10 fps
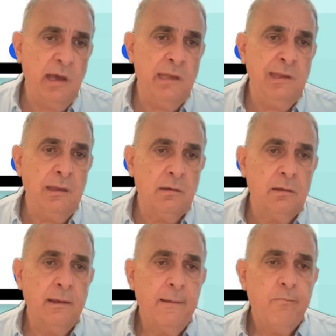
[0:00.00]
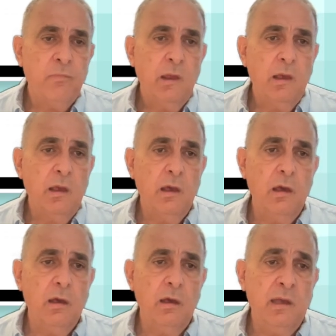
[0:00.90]
edit
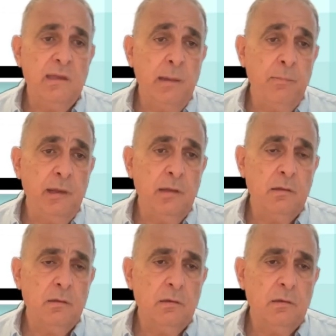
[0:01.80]
a template.